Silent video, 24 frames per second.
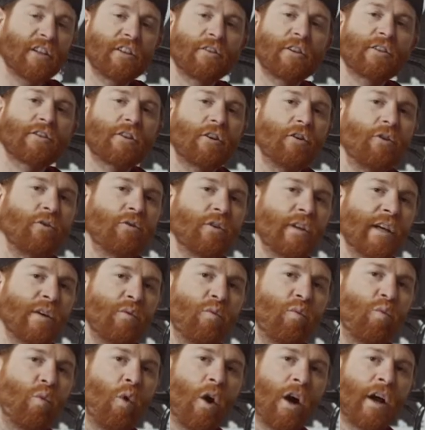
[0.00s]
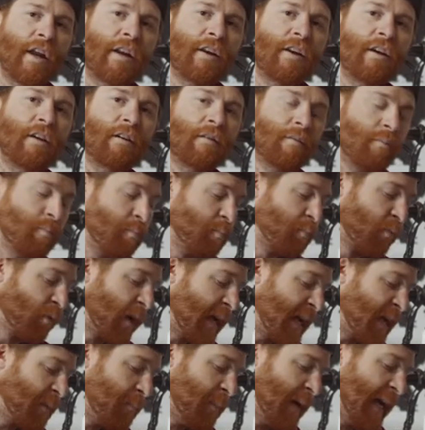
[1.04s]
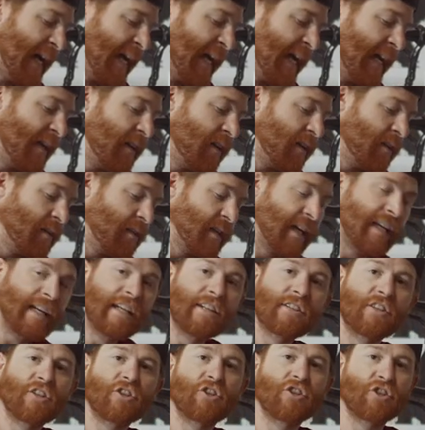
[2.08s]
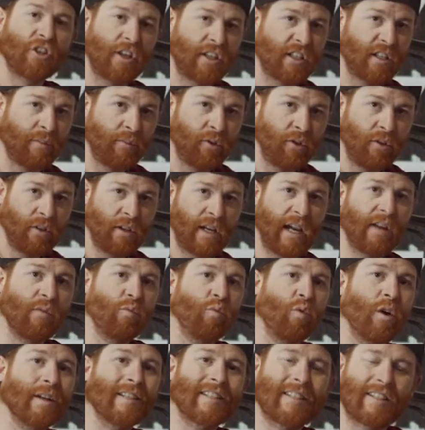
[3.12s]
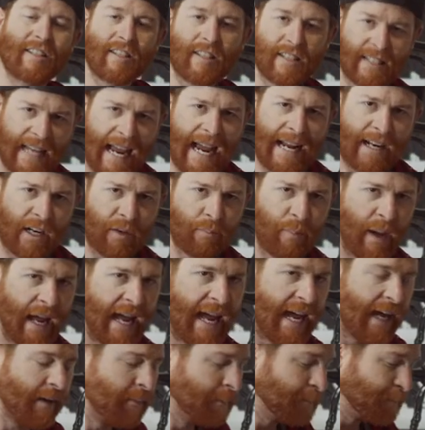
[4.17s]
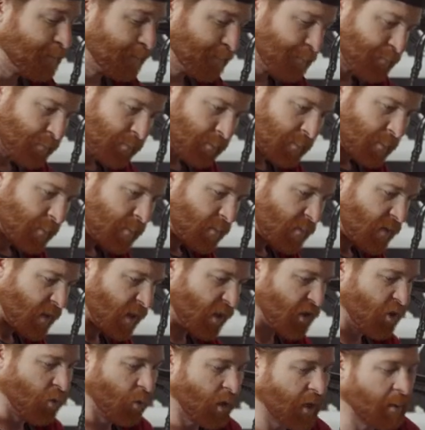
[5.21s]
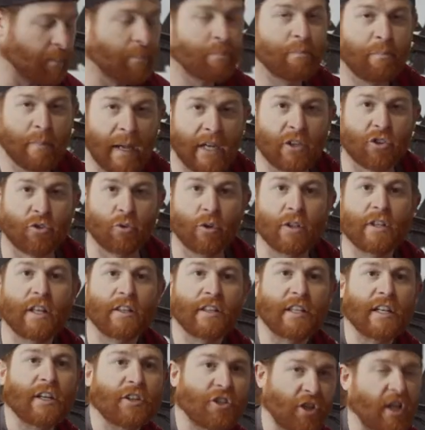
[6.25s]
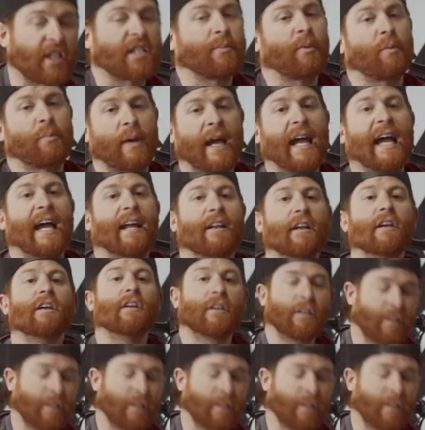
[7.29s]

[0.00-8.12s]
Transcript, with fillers: there is only one brake pad that is adjustable and one static pad, you want to make sure that the adjustable pad